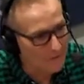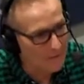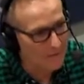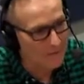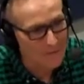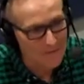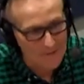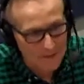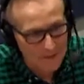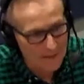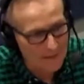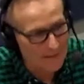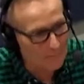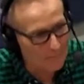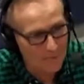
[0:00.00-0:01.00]
suck it up,
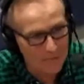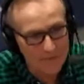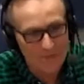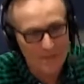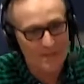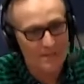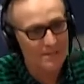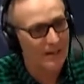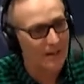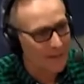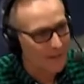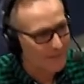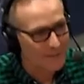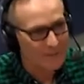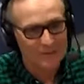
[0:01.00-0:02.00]
princess, but
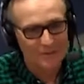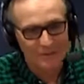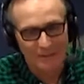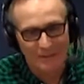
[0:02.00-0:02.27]
do it.